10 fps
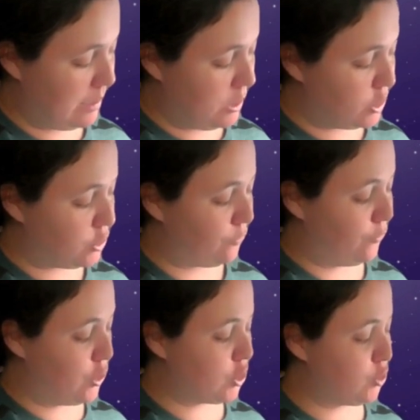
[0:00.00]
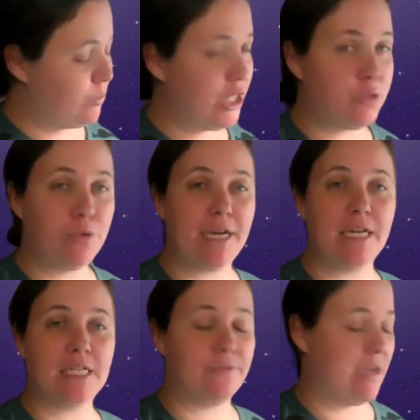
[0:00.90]
So the first term in each bracket
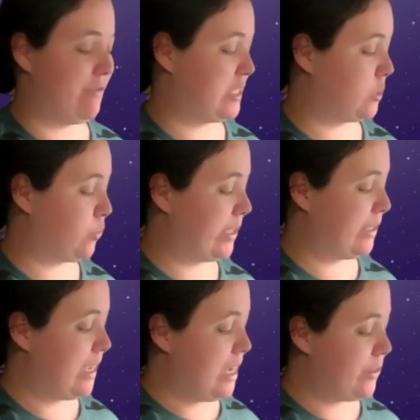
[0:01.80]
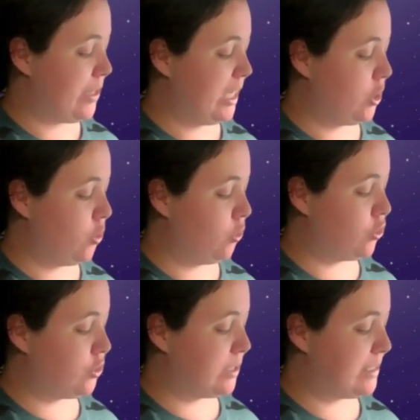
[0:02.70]
is 5x squared. Then I go on
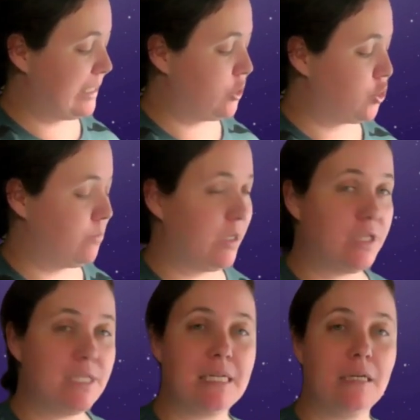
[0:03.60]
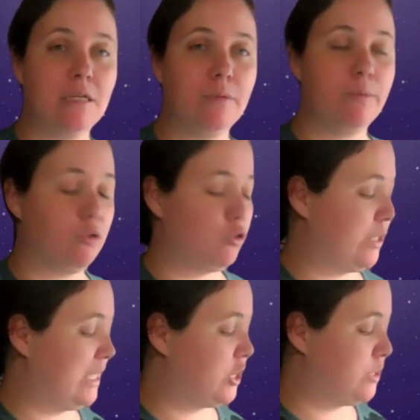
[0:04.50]
to the second term. Now this is a little bit more
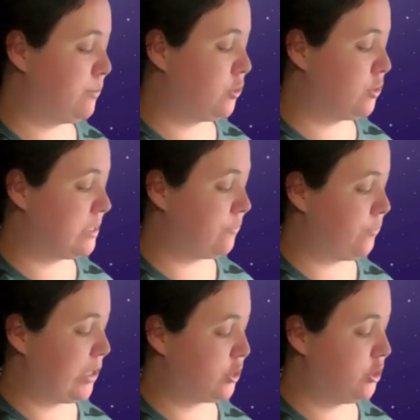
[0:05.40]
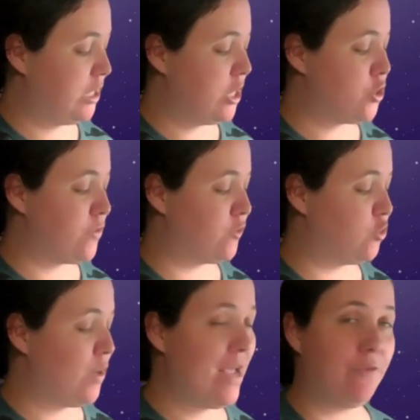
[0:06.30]
tricky just because it's a fraction. You have to
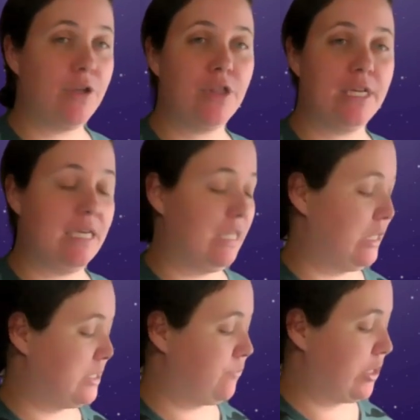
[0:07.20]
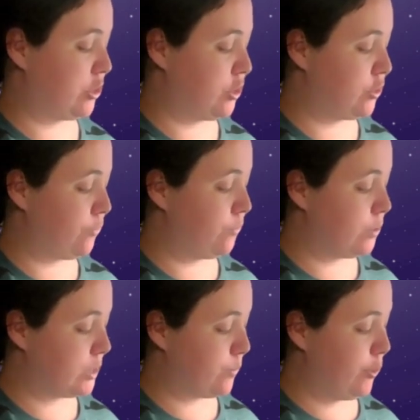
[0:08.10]
do everything in this fraction. So the
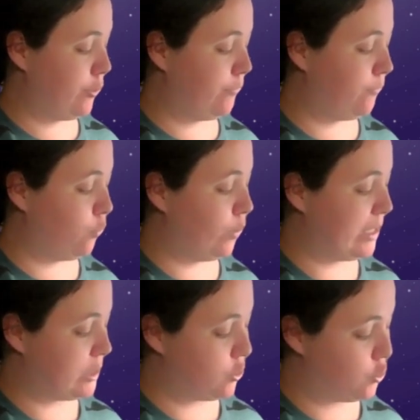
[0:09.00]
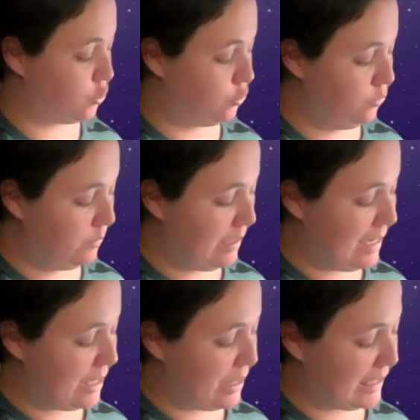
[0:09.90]
square root of 4 is 2.
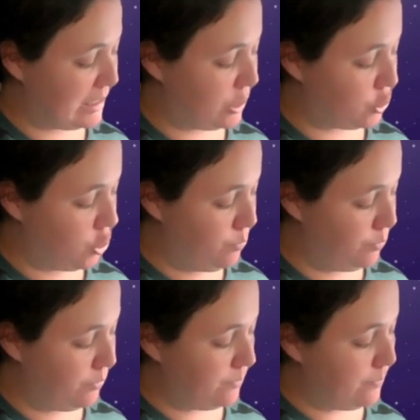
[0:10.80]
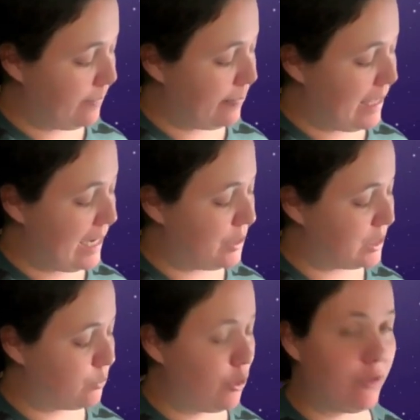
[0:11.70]
That's at the top. And the
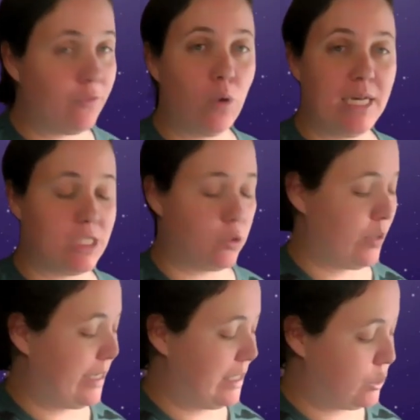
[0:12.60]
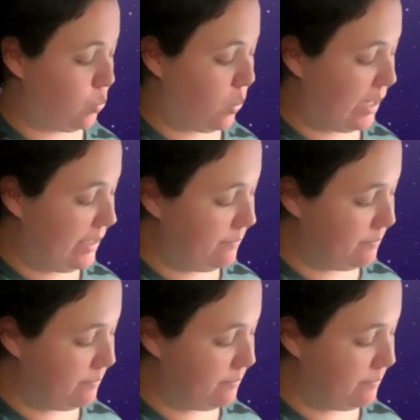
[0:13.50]
square root of y squared is y.